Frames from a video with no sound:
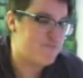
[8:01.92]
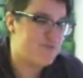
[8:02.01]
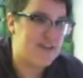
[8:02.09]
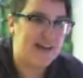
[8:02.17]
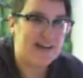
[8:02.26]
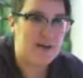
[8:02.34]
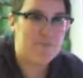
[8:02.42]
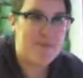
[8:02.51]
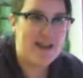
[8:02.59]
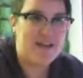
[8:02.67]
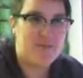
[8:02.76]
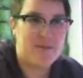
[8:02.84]
10
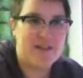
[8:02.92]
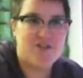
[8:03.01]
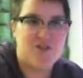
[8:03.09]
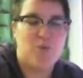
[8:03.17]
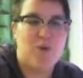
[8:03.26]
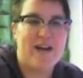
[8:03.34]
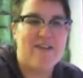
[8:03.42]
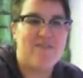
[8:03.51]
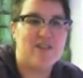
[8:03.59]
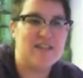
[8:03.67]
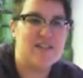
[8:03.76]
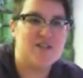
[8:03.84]
commandments or
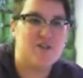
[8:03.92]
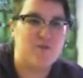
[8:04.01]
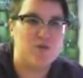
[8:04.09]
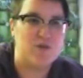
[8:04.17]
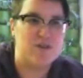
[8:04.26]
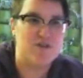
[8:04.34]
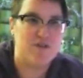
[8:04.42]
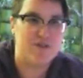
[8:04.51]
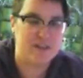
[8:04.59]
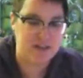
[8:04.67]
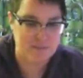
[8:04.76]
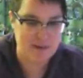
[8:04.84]
whatever list of rules you
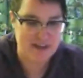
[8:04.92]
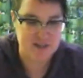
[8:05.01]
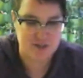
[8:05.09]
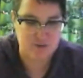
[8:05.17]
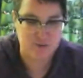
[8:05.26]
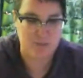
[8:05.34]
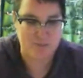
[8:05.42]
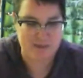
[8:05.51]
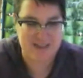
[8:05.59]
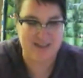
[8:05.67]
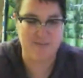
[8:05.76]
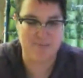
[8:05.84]
think makes you
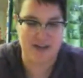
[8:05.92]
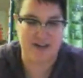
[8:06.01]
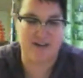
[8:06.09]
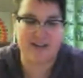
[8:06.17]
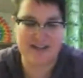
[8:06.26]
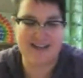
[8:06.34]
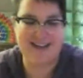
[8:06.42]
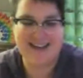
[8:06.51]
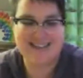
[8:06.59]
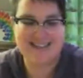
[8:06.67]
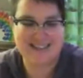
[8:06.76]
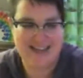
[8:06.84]
be better in
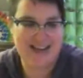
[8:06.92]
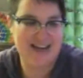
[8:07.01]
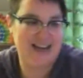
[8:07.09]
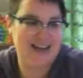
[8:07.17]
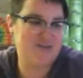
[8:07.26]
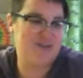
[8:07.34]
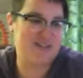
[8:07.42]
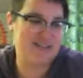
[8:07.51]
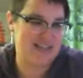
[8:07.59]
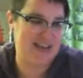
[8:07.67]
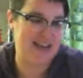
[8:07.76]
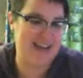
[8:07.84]
God's sight, Ezra is
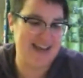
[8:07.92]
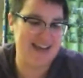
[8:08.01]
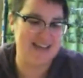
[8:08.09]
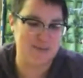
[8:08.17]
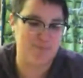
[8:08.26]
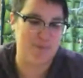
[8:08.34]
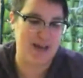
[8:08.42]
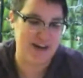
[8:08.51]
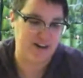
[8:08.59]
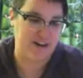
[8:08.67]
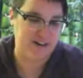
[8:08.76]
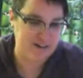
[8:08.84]
saying it is
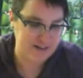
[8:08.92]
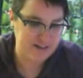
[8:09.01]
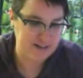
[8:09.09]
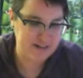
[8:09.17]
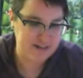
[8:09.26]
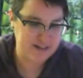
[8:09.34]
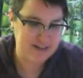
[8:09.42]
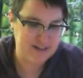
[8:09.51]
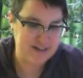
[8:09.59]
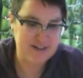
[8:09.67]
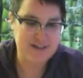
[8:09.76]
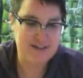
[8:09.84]
better
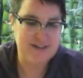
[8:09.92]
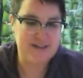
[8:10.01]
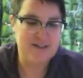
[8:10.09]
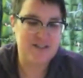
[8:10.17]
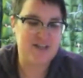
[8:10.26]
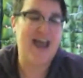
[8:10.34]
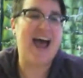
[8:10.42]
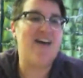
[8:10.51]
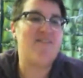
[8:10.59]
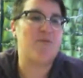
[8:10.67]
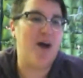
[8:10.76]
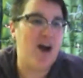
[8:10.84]
to have
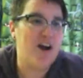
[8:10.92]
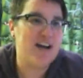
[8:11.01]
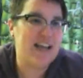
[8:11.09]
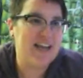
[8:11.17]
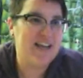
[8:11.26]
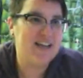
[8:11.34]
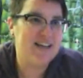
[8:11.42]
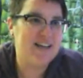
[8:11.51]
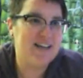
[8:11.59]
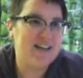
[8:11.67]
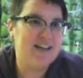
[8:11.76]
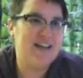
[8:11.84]
a party
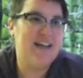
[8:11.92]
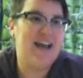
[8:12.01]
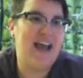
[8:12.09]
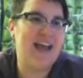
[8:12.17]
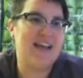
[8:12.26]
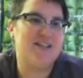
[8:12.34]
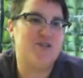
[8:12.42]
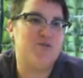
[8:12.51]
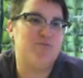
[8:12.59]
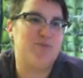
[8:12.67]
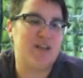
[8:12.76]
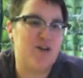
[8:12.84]
and to
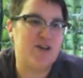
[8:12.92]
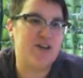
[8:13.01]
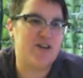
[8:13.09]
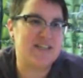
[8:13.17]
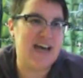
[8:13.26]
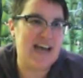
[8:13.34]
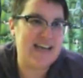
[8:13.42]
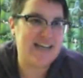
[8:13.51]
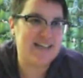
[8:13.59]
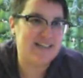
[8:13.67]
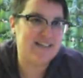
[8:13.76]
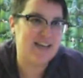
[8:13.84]
blow your
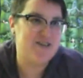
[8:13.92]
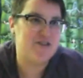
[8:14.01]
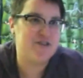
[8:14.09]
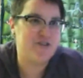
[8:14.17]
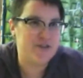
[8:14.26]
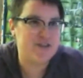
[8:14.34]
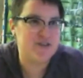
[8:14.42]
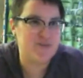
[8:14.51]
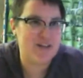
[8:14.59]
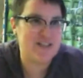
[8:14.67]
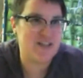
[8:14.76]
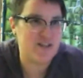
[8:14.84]
diet and your New Year's
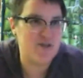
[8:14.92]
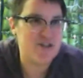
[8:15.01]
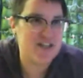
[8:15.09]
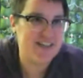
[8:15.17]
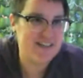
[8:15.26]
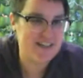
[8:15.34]
resolution